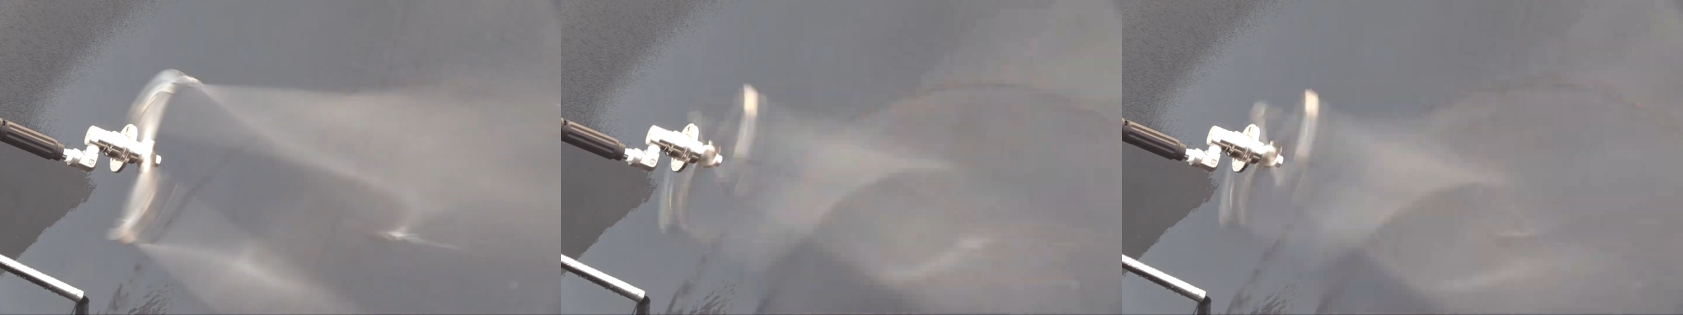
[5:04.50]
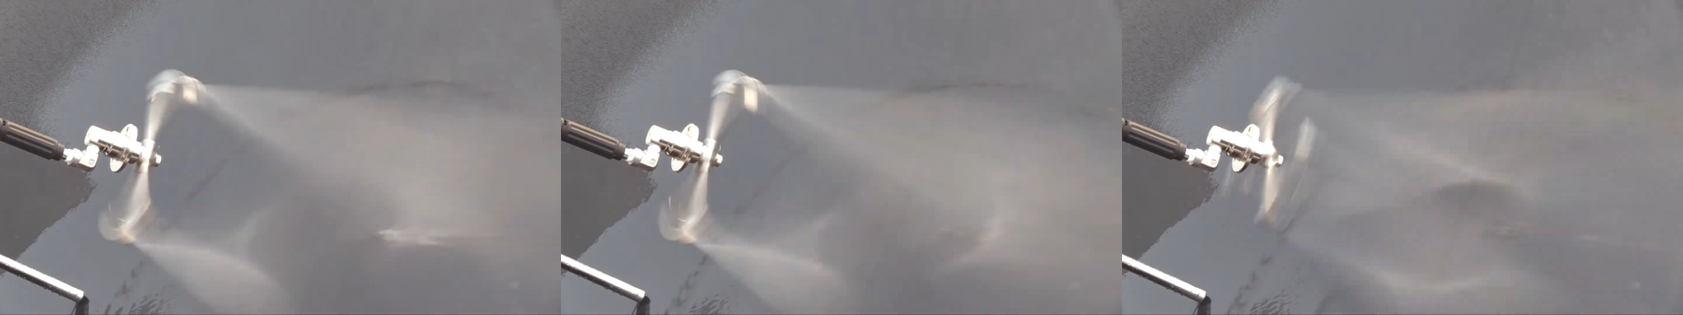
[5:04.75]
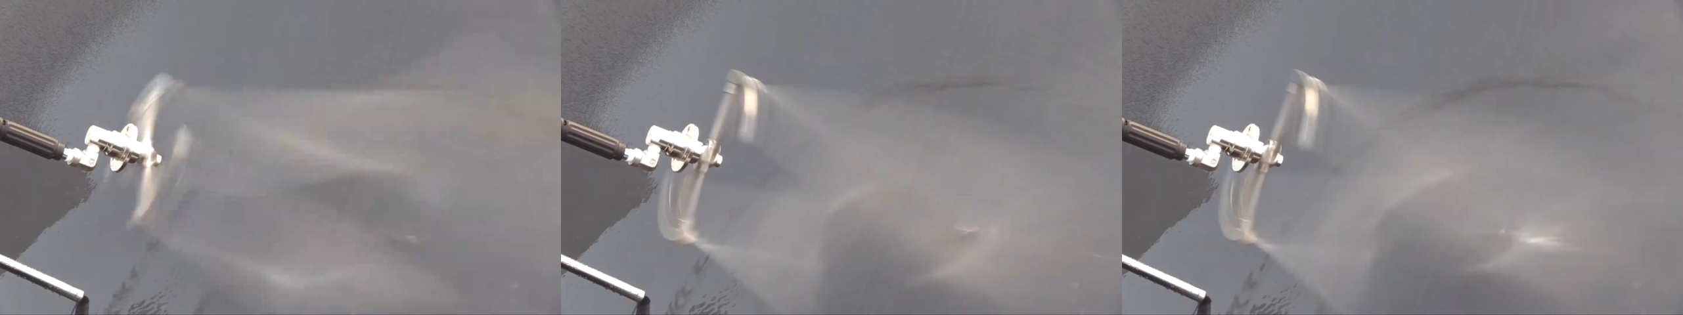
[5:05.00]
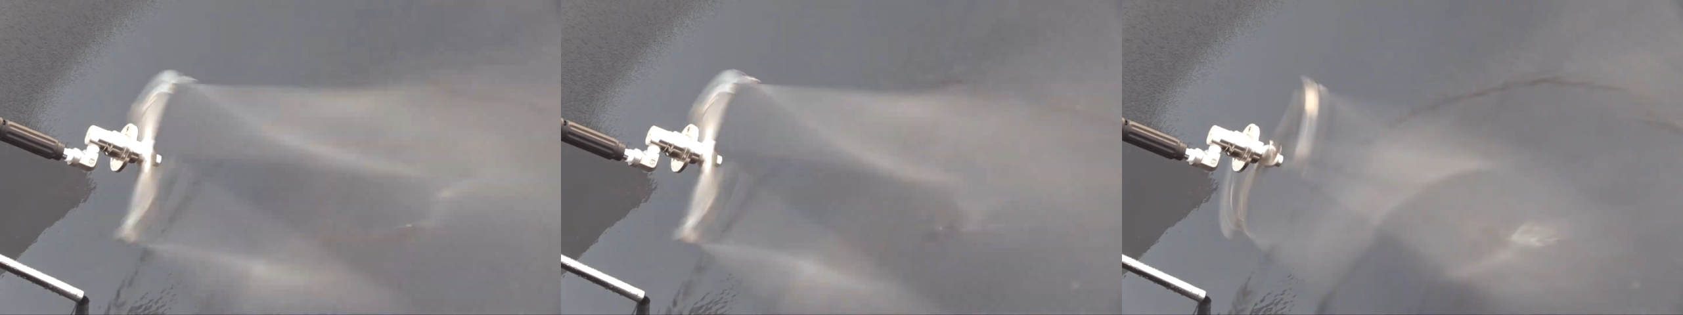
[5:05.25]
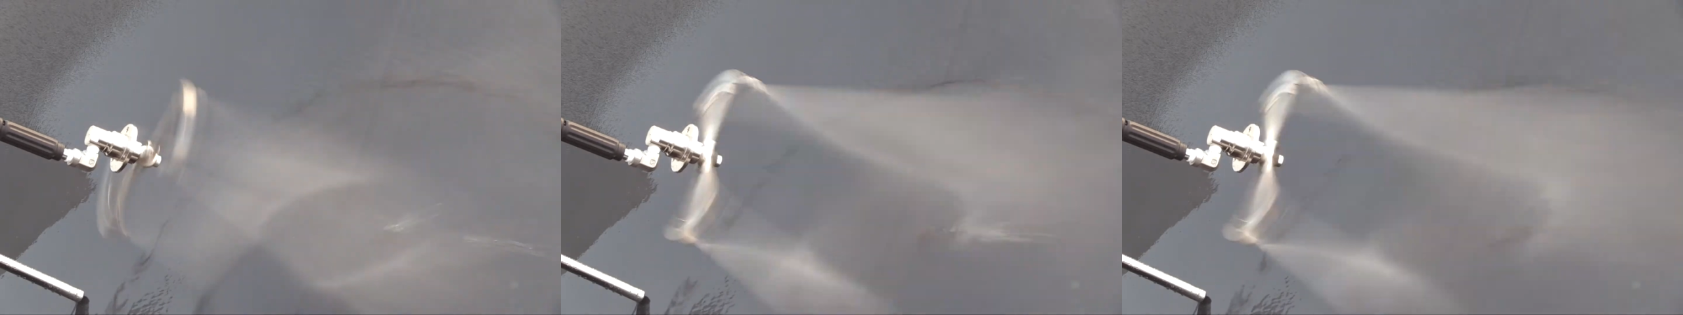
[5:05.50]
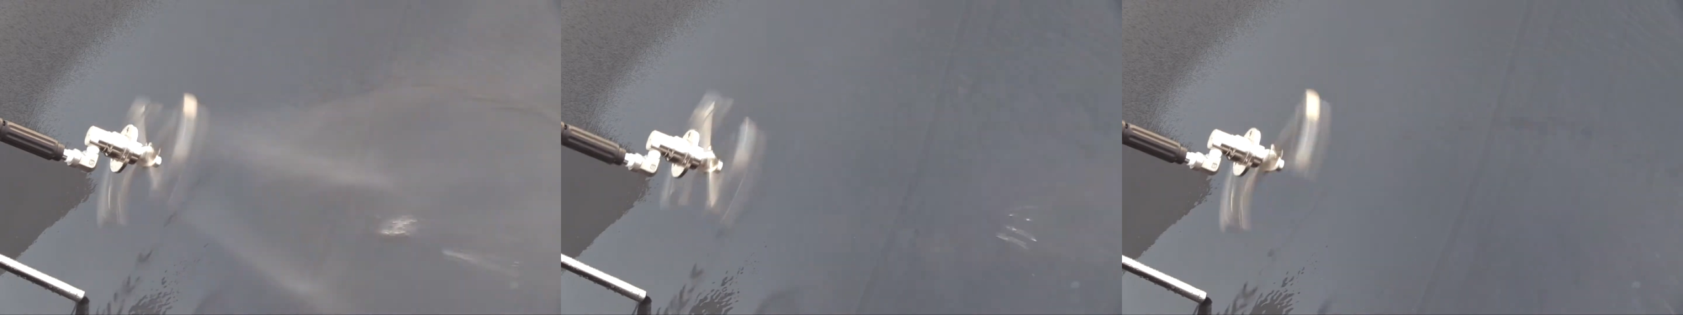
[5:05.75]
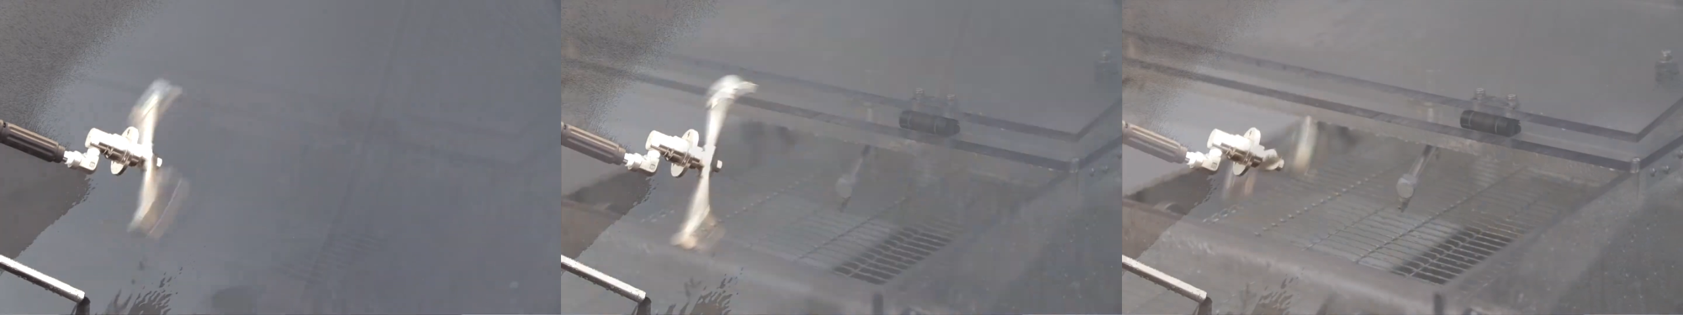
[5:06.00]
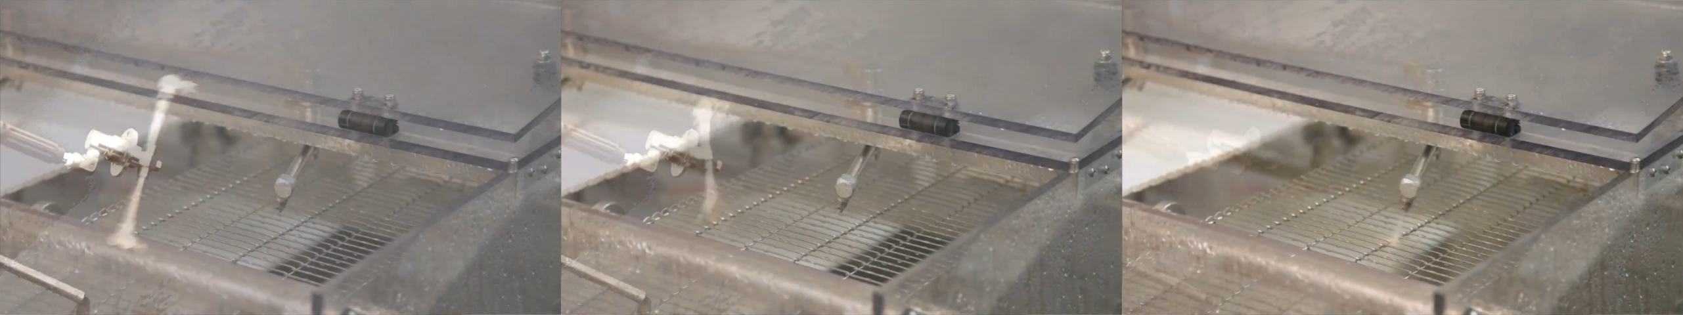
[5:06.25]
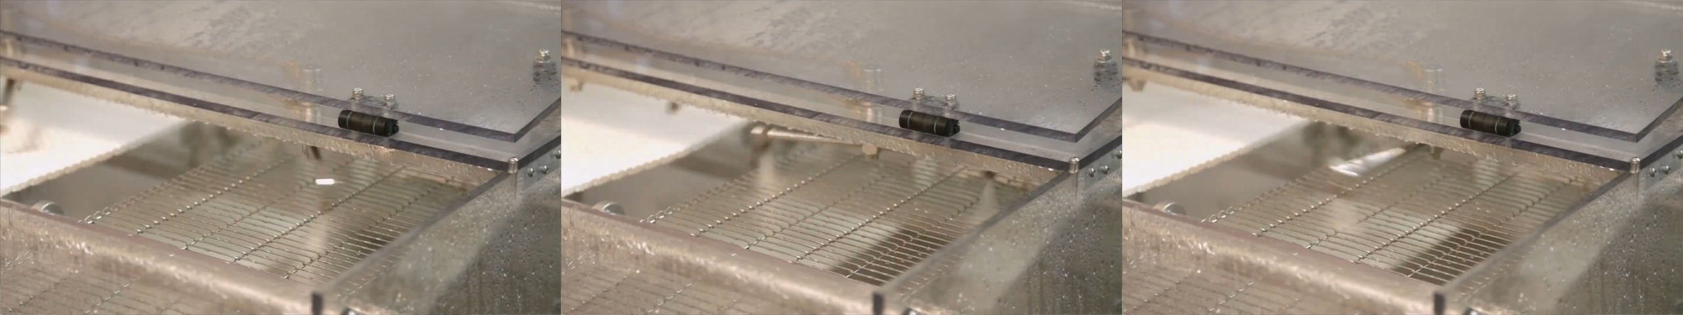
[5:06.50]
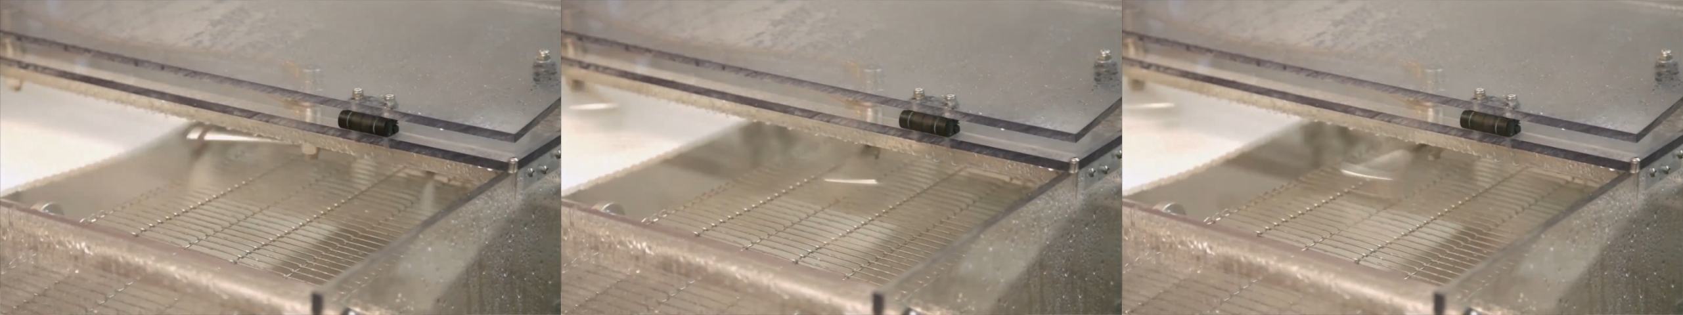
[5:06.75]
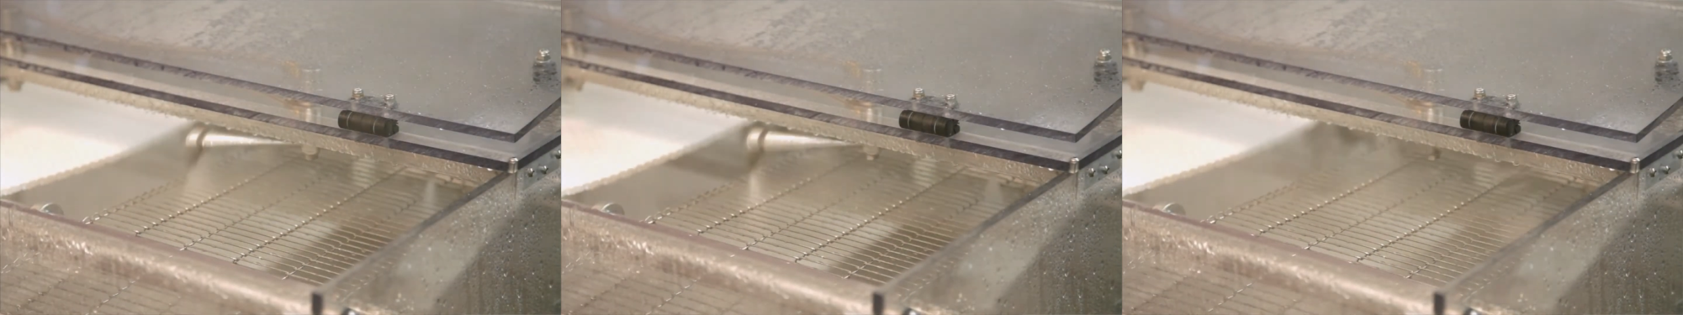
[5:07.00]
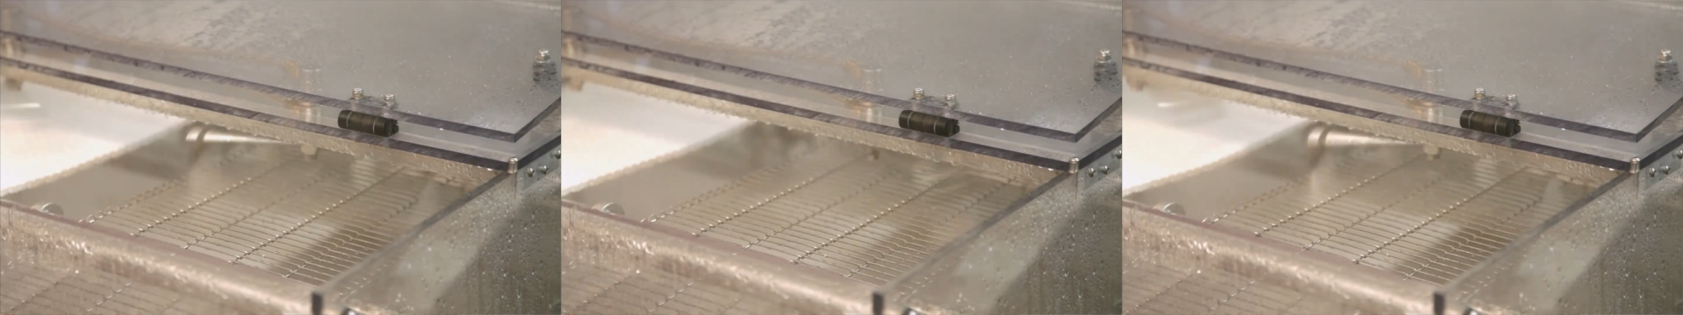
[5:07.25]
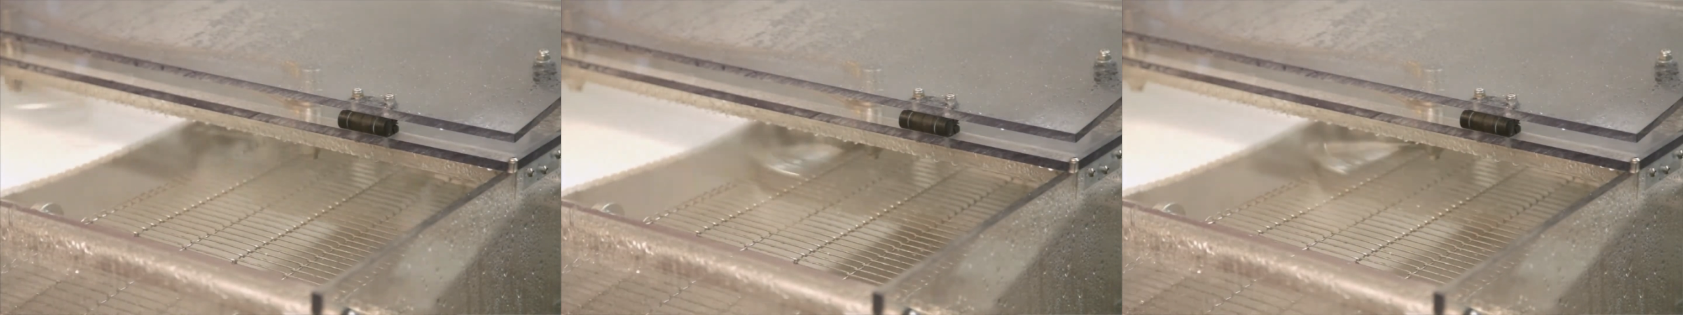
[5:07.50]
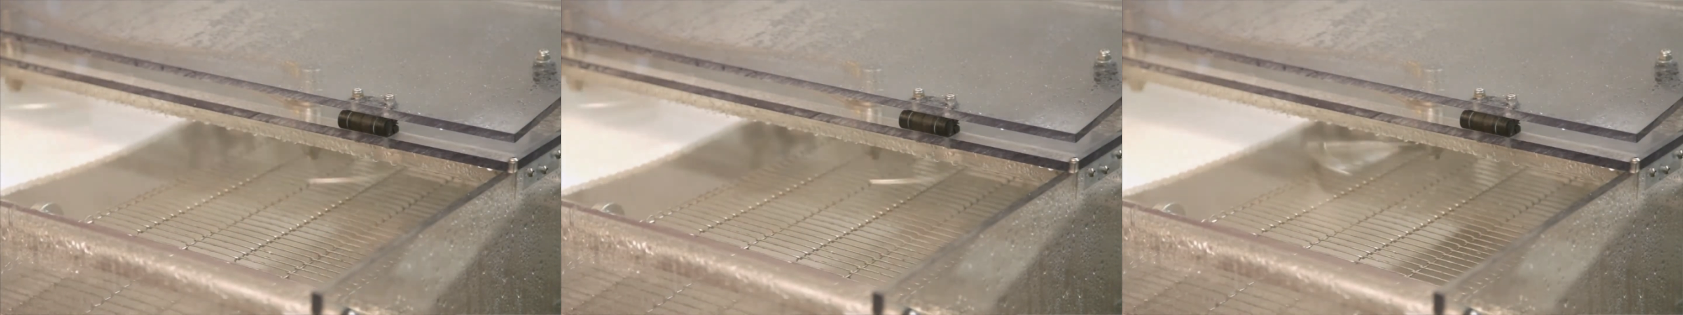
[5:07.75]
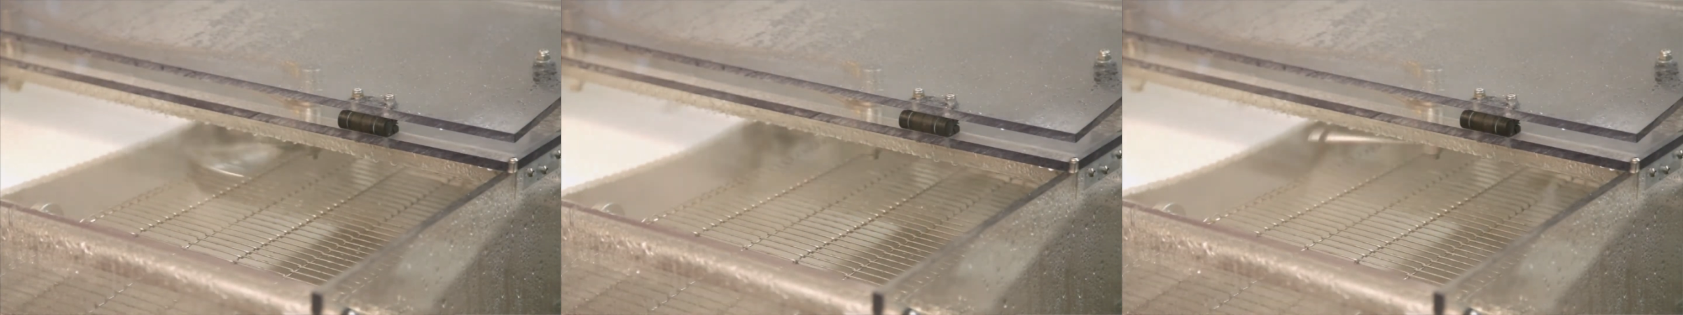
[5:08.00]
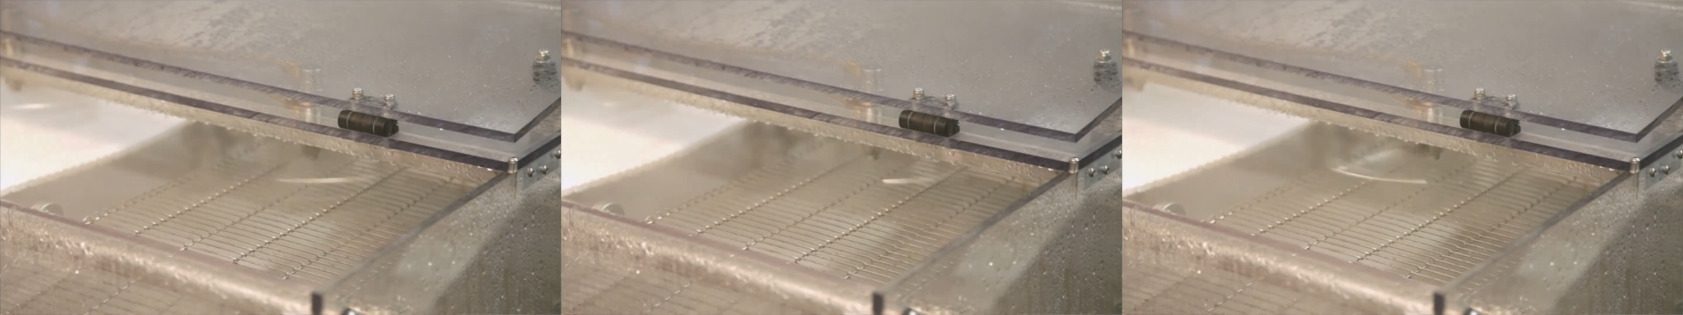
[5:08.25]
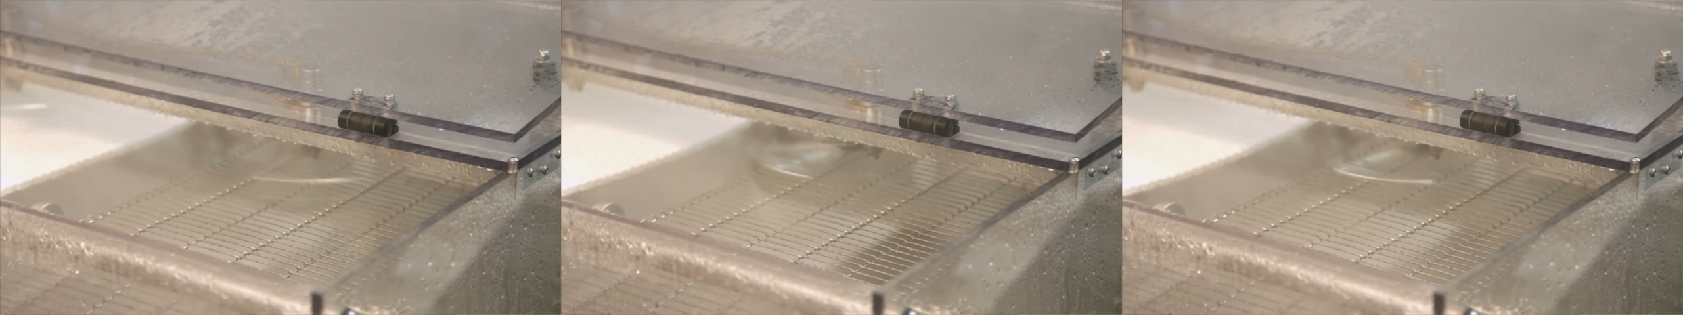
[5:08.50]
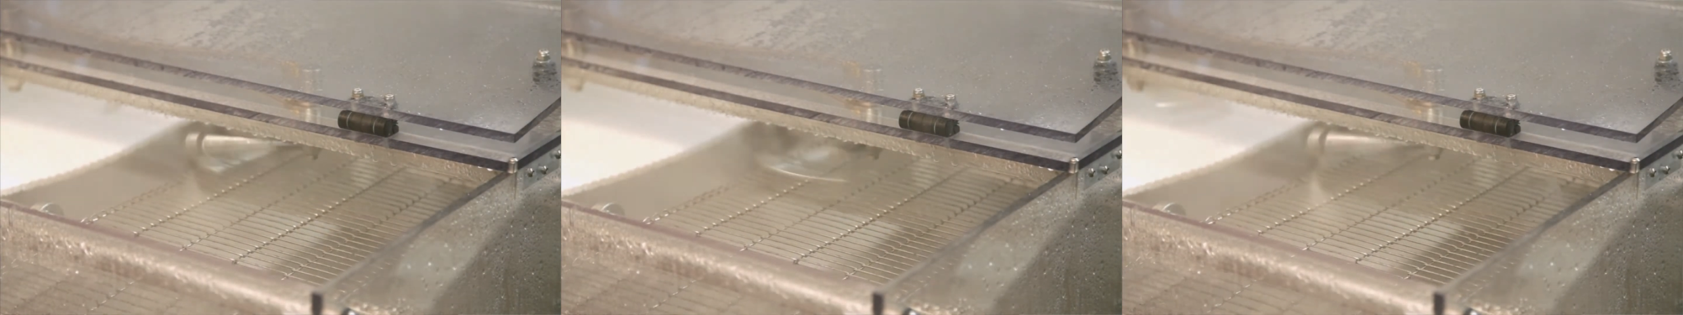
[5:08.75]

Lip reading: (no speaker visible)